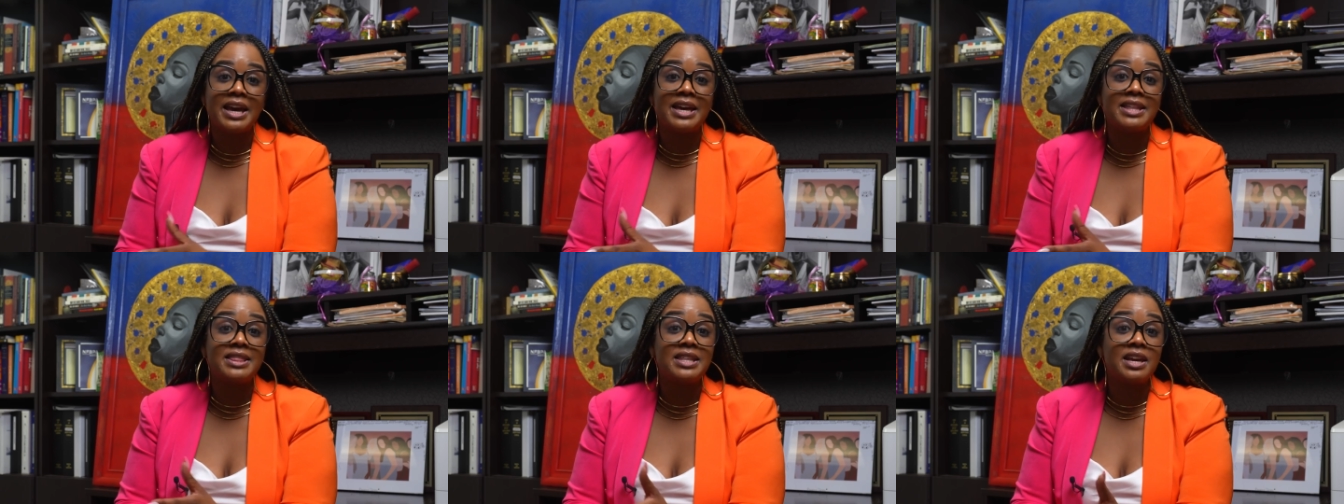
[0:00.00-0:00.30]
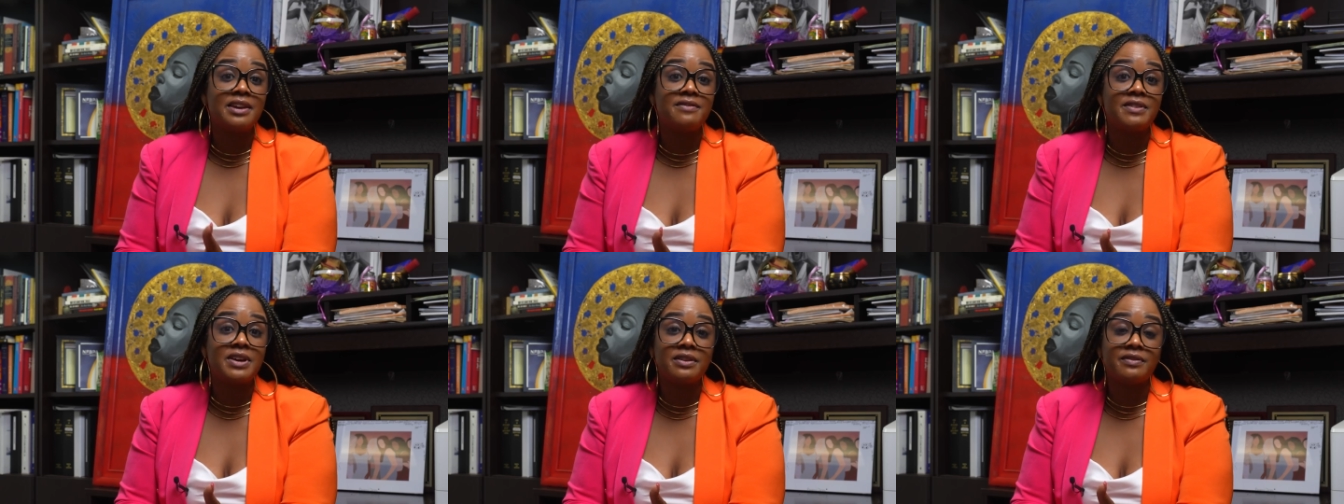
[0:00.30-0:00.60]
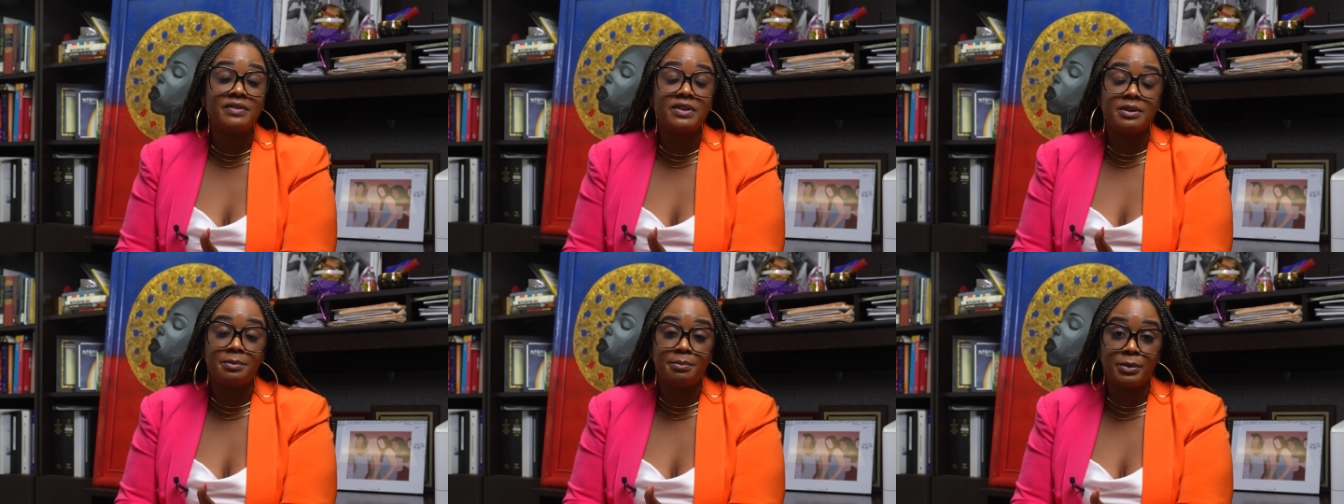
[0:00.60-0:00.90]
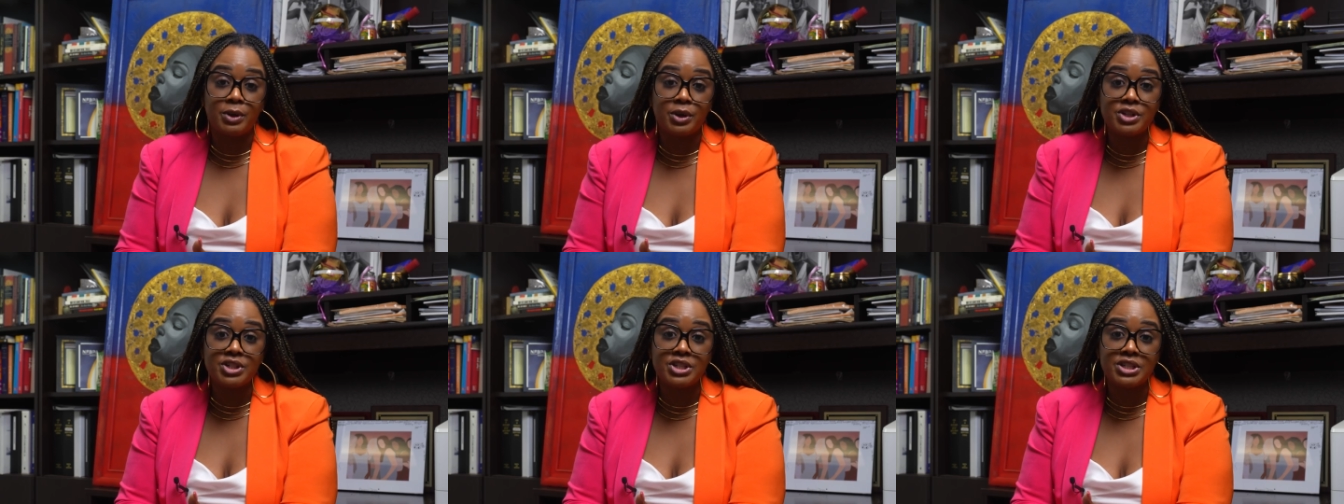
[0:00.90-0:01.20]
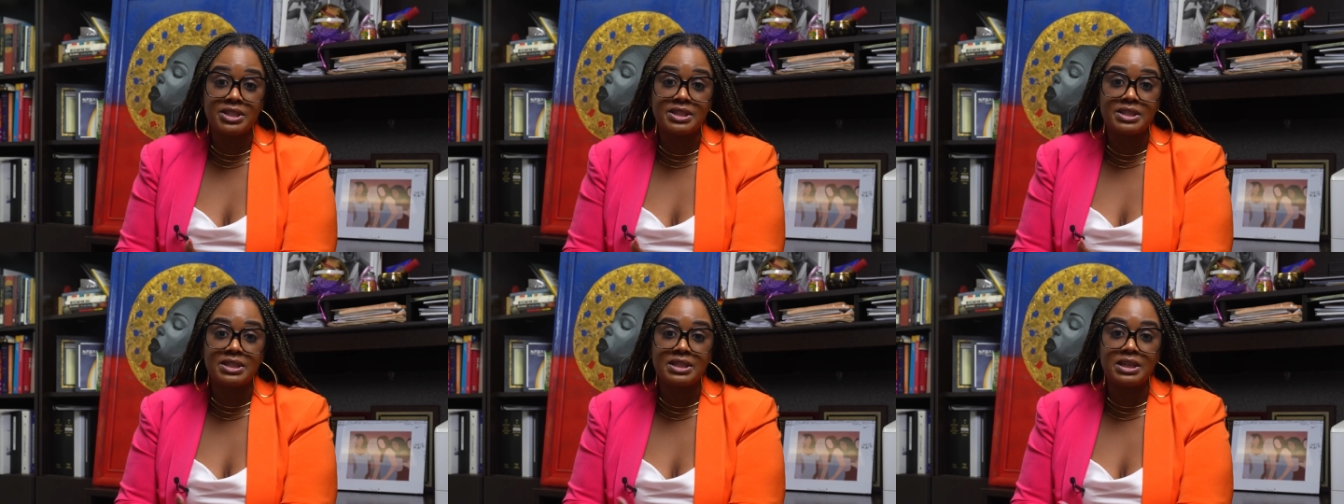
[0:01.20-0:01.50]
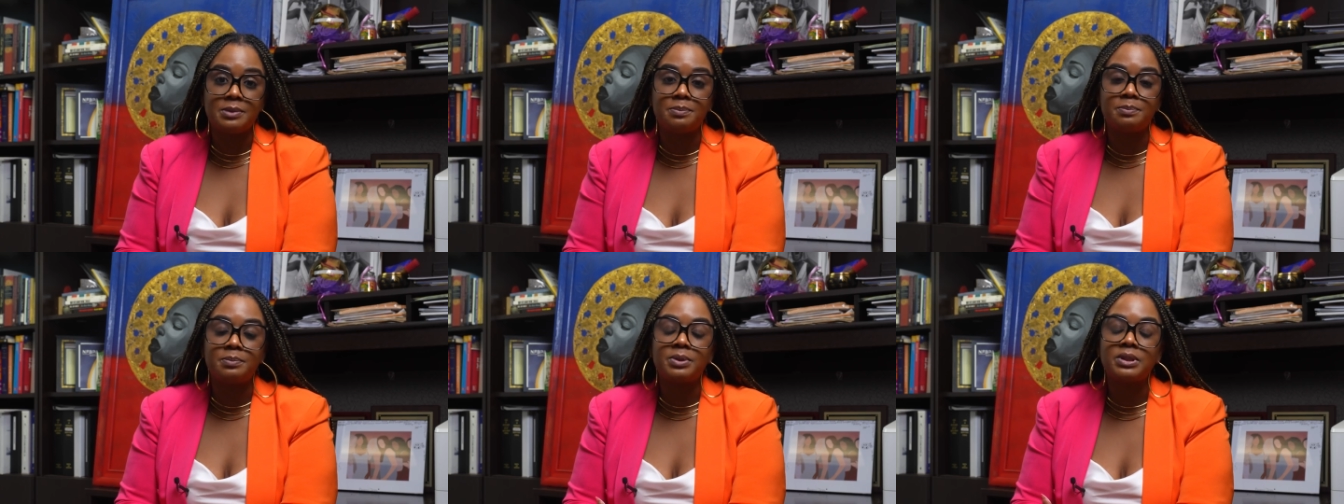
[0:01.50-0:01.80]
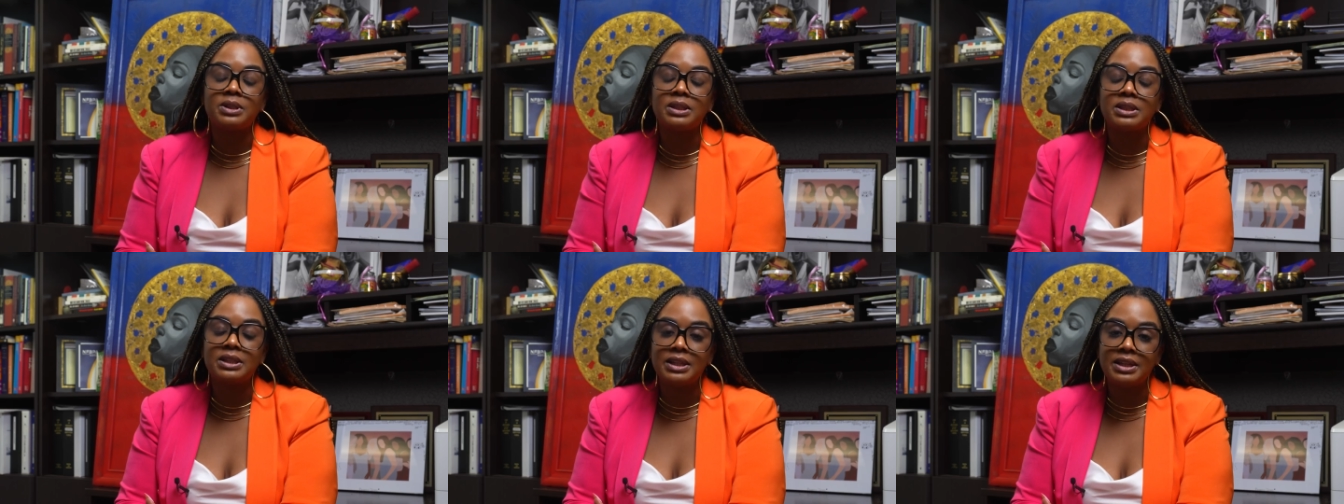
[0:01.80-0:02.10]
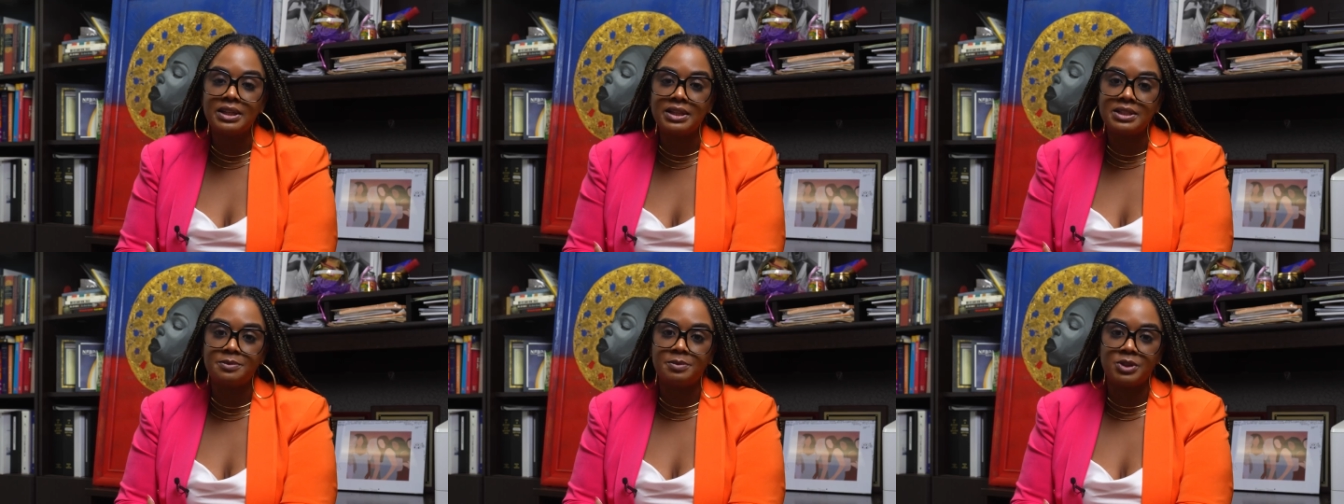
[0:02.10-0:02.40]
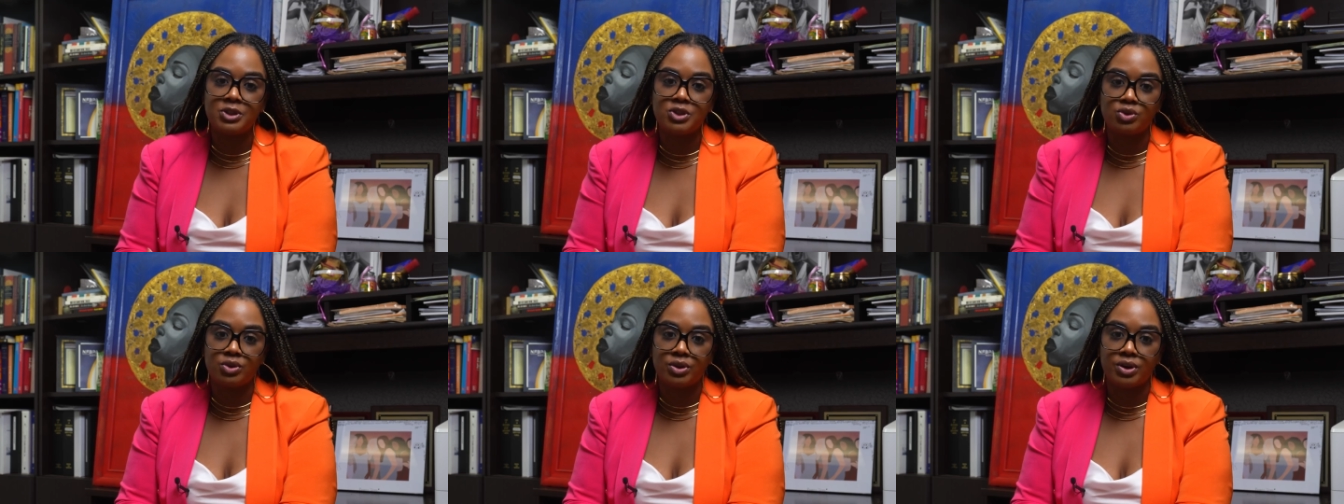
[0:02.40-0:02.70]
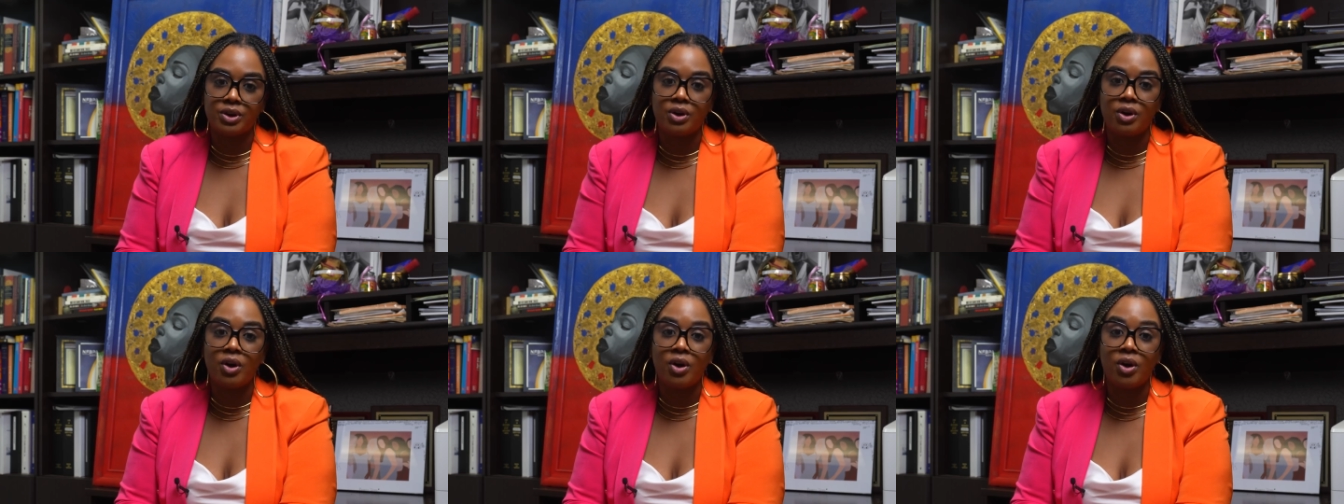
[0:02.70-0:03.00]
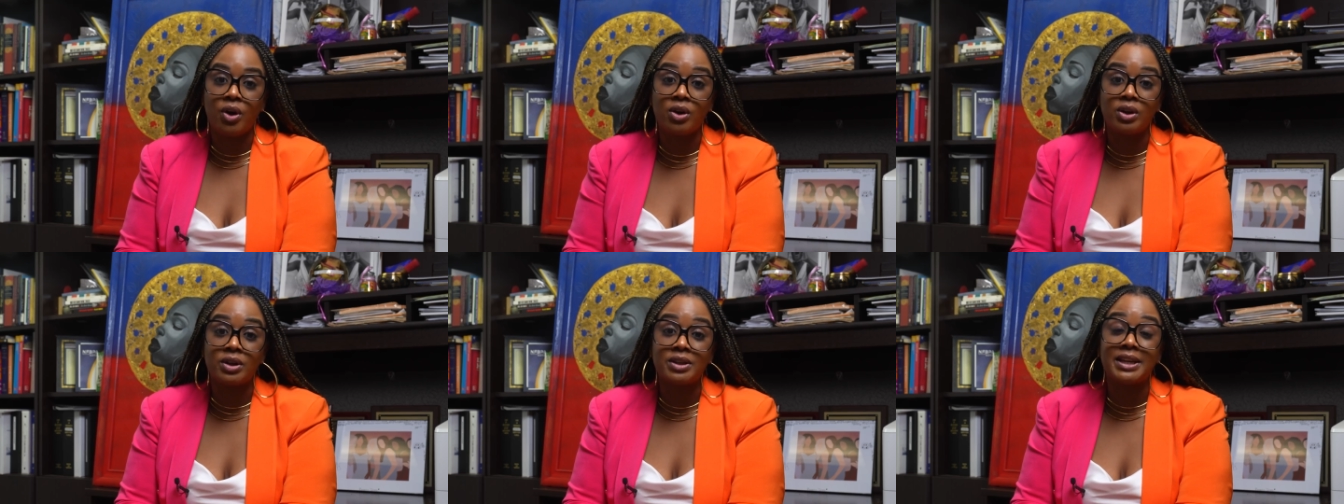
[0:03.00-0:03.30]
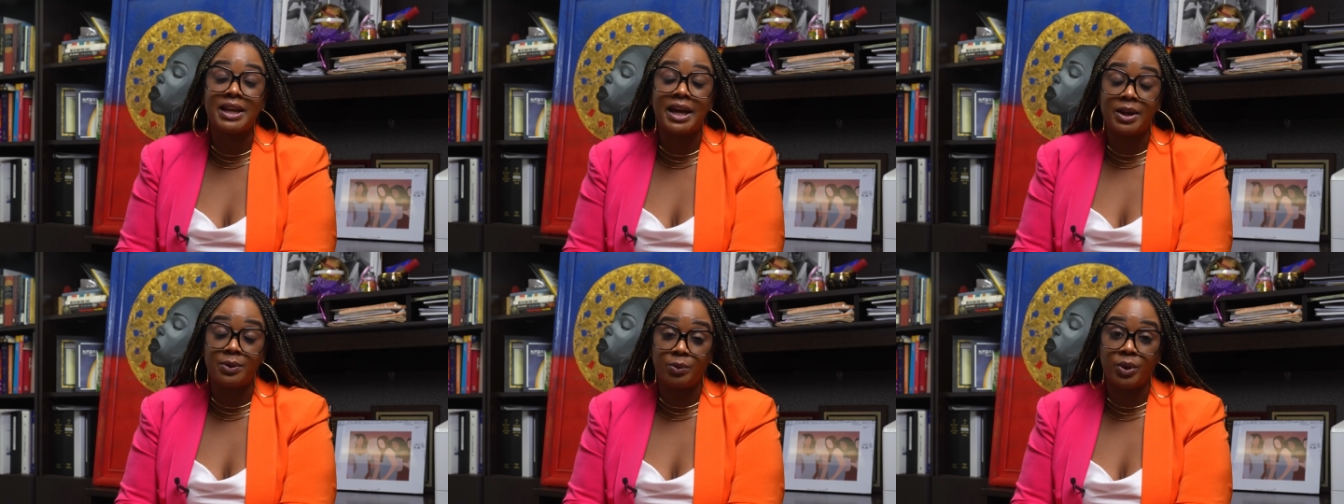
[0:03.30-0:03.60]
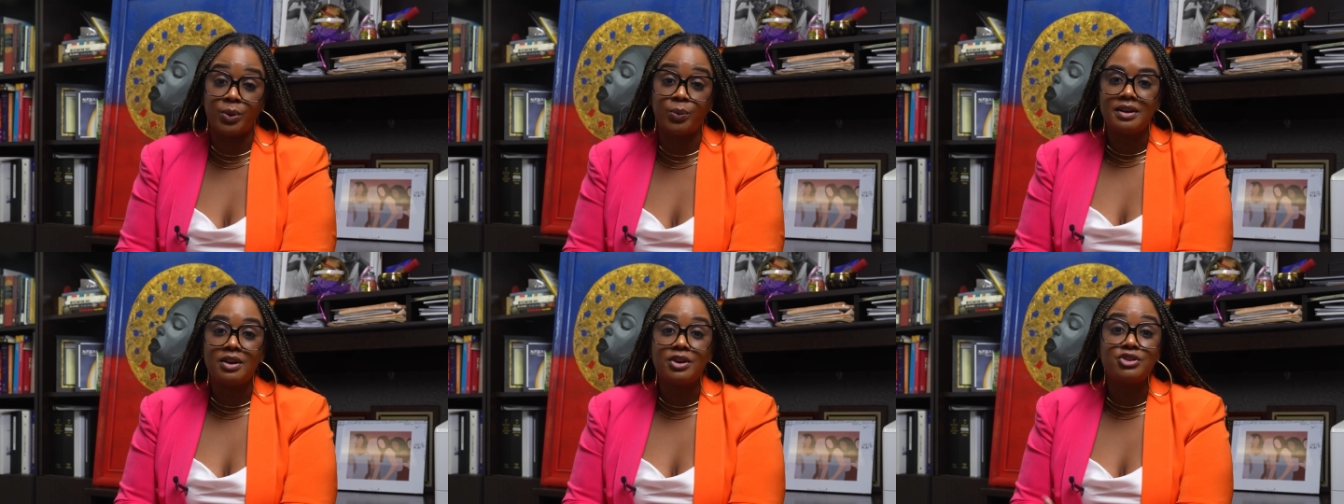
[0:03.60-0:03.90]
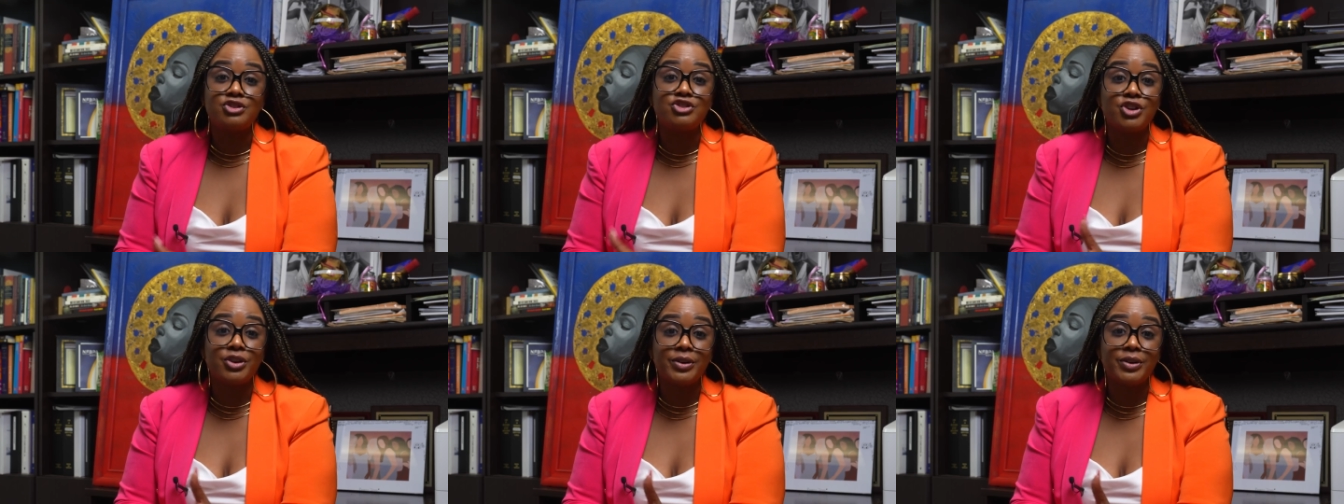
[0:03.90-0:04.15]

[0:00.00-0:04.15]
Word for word: In the event of an emergency, please be sure to call 911.